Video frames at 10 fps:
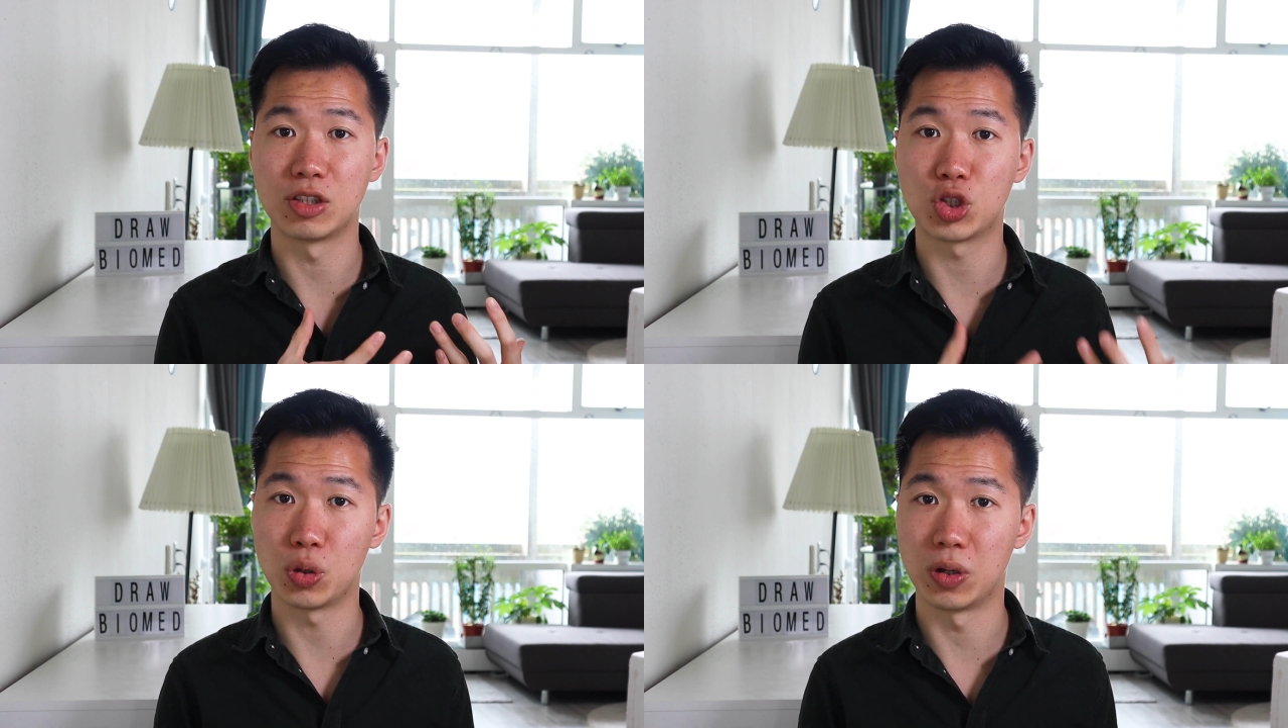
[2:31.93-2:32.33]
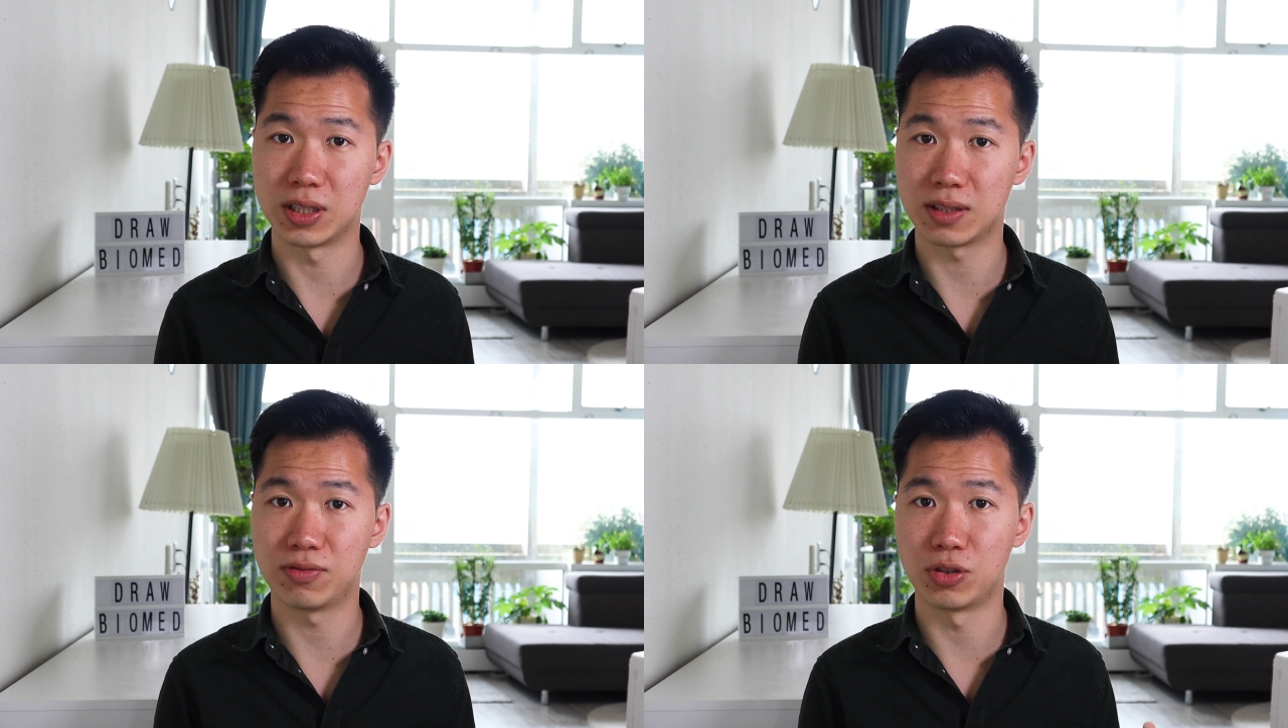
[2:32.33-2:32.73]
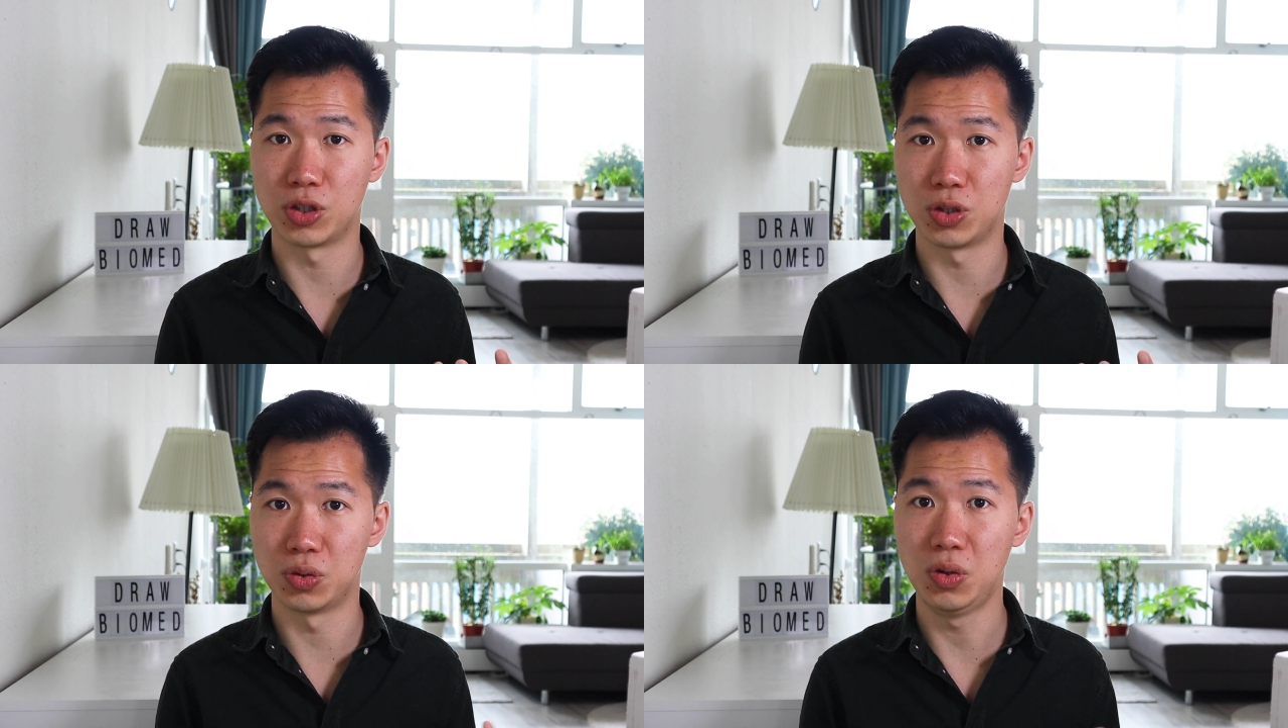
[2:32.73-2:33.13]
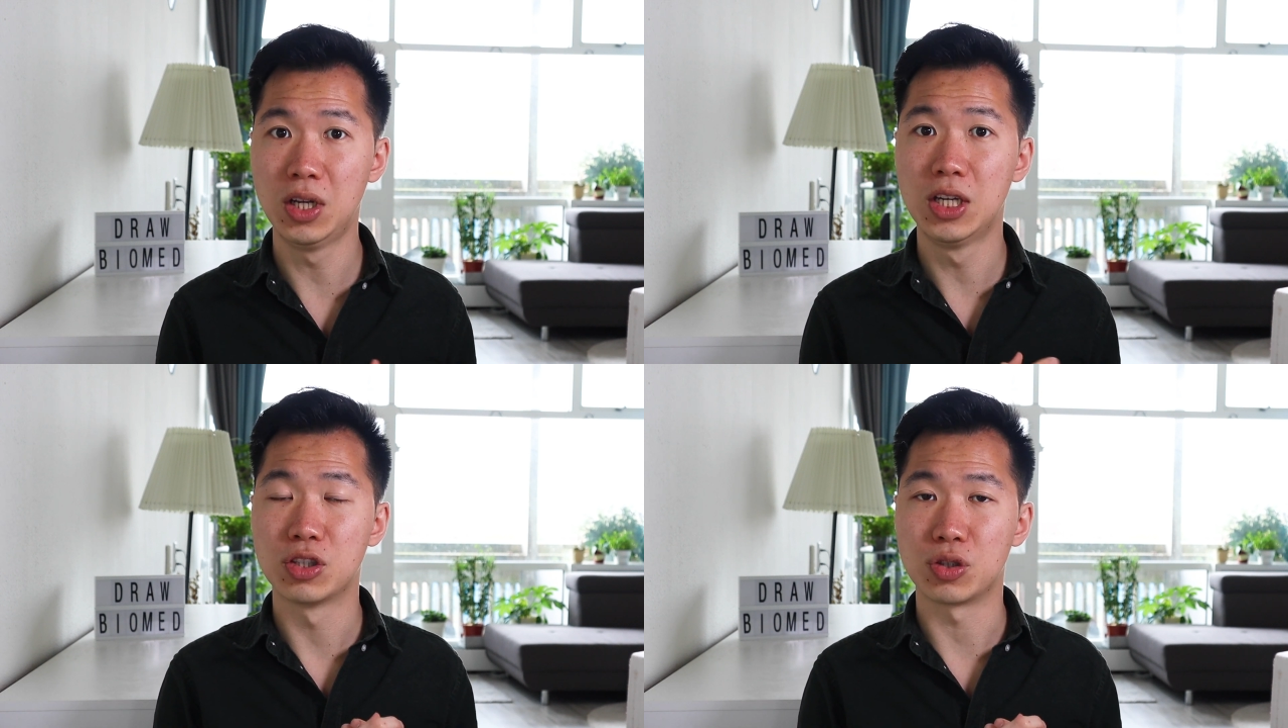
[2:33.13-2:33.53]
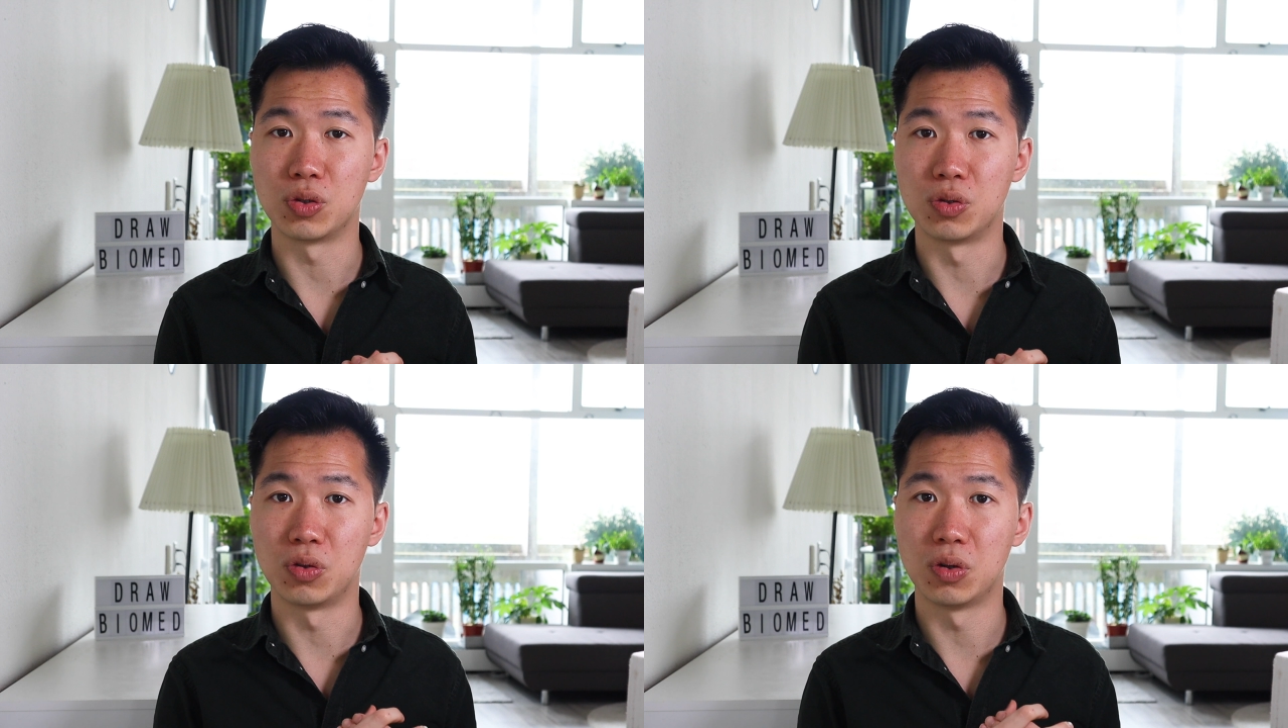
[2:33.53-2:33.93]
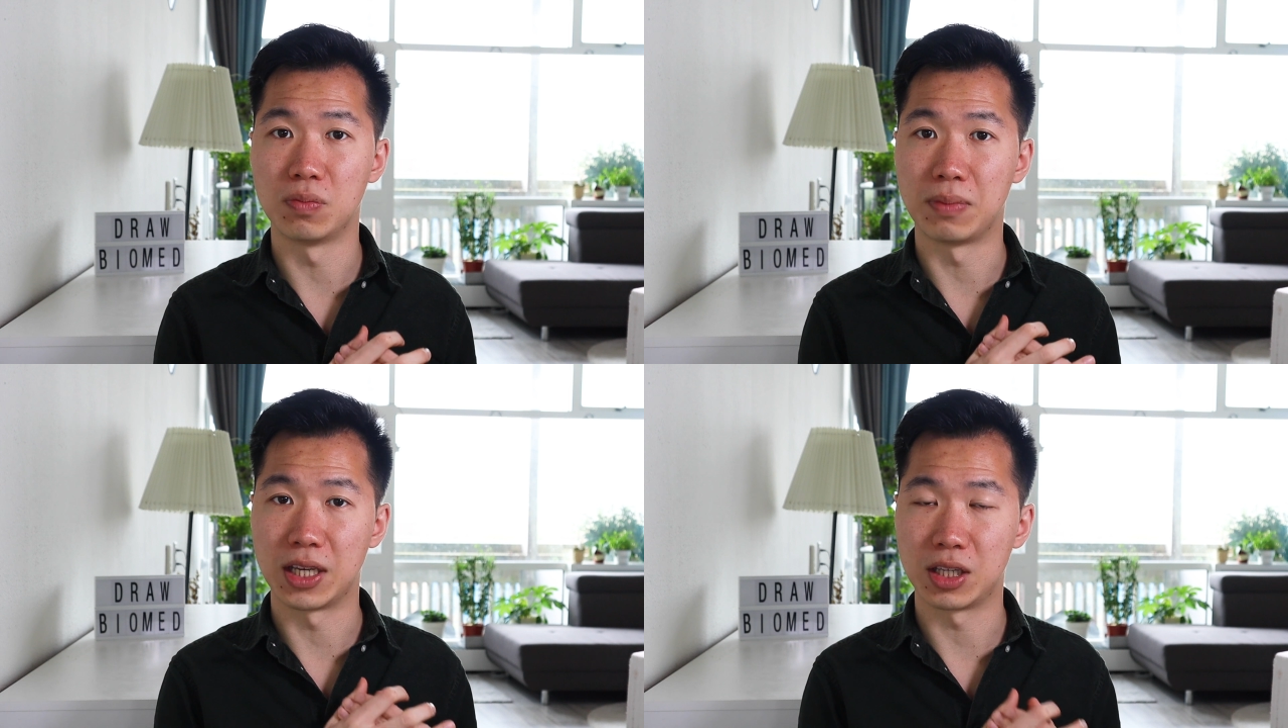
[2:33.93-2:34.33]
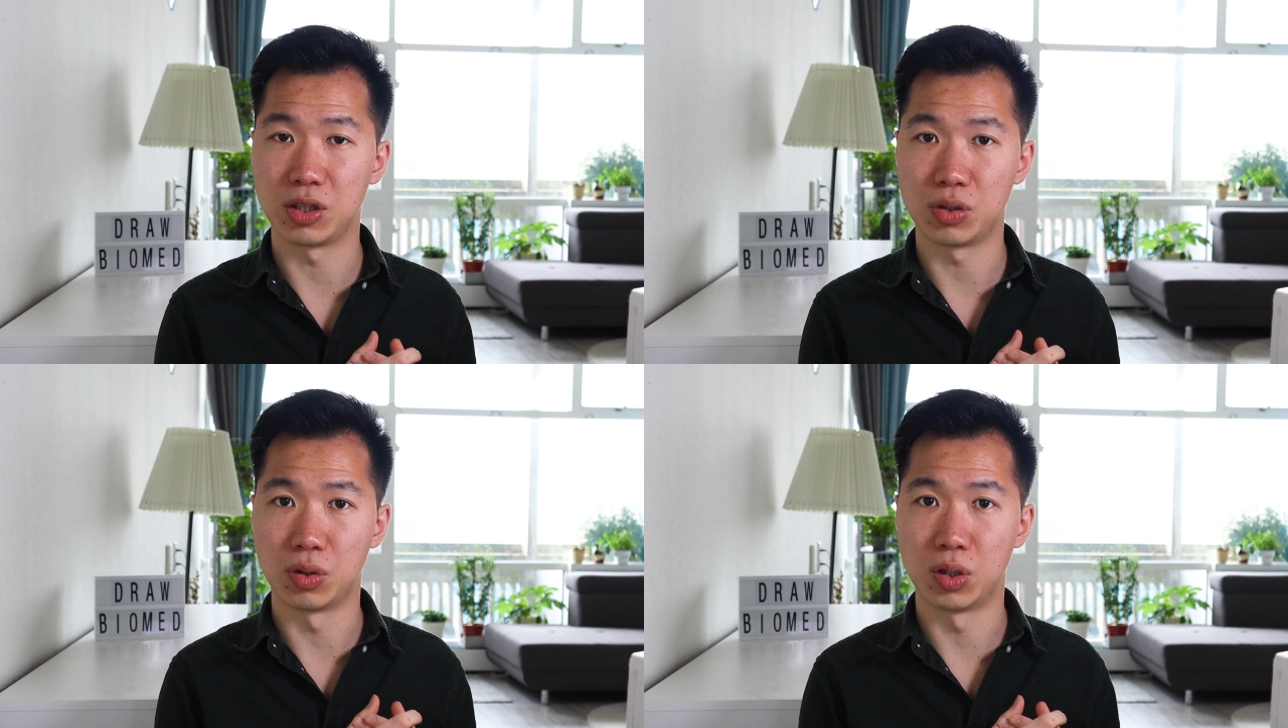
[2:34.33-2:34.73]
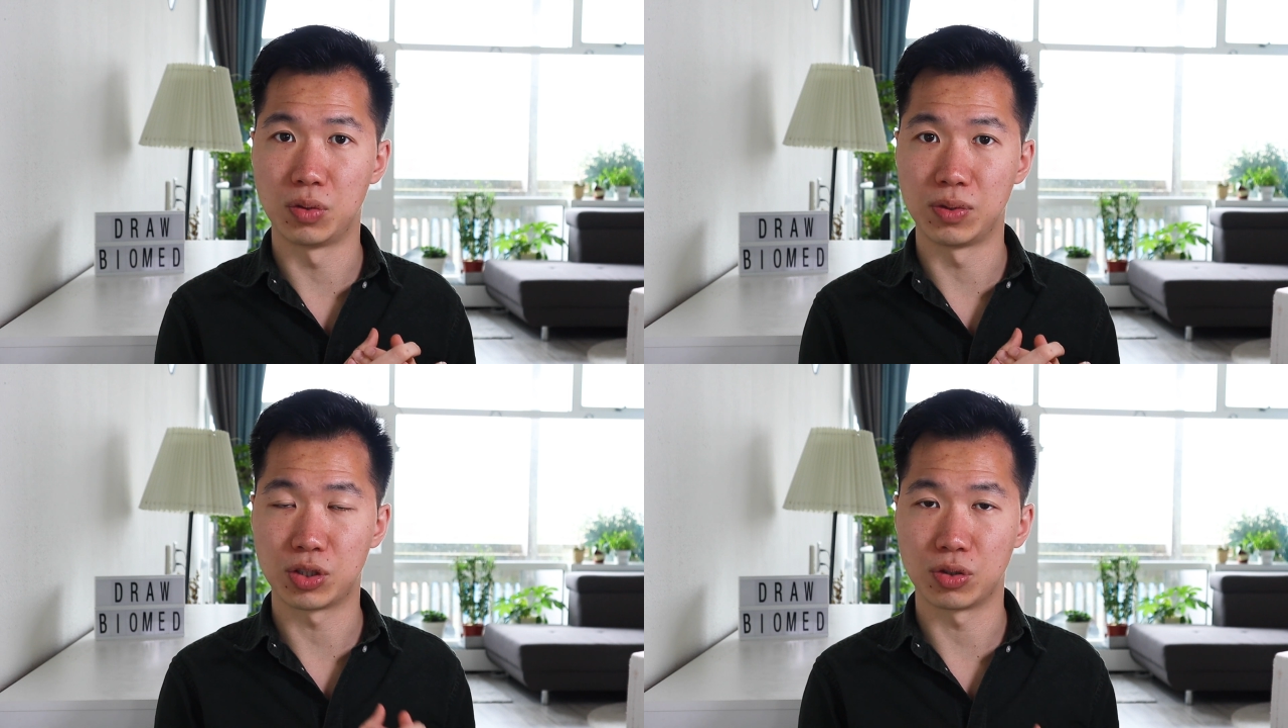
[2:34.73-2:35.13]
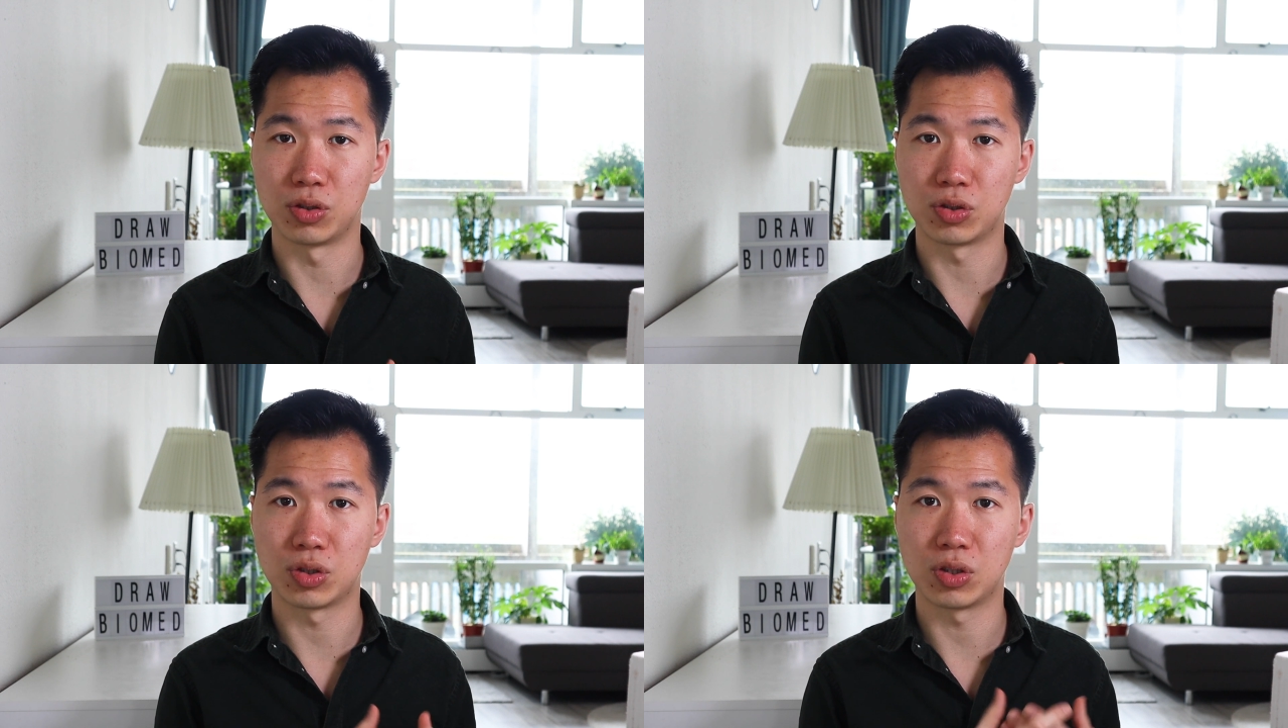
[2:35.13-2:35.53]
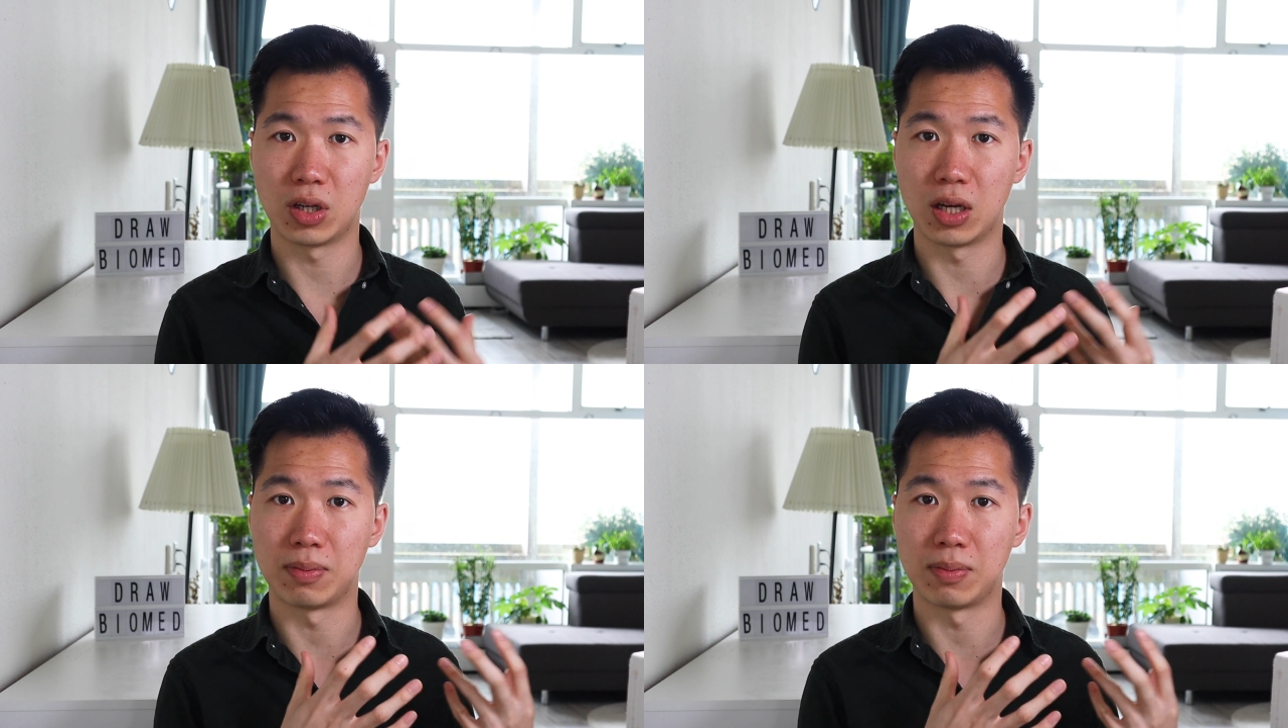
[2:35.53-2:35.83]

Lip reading: choice for you to make your research